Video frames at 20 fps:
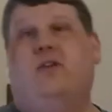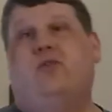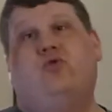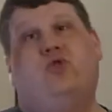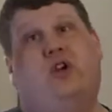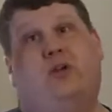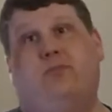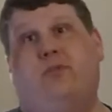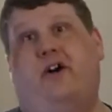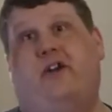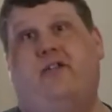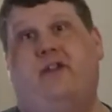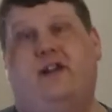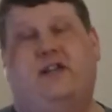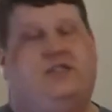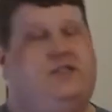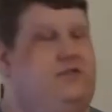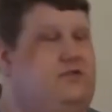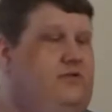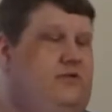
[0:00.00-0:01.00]
drink in
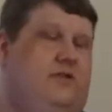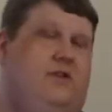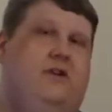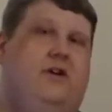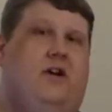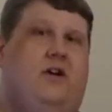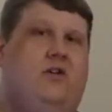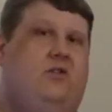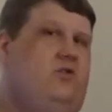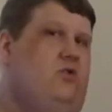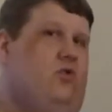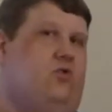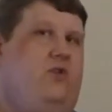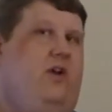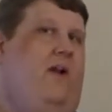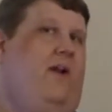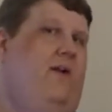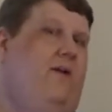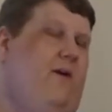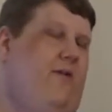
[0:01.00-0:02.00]
moderation. Don't
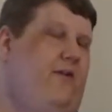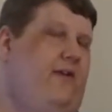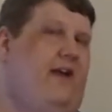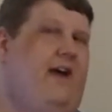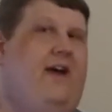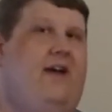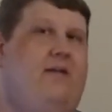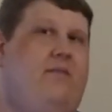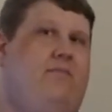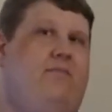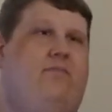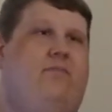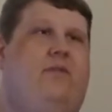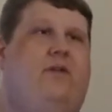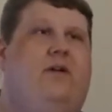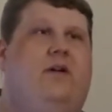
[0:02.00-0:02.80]
drink these all the time.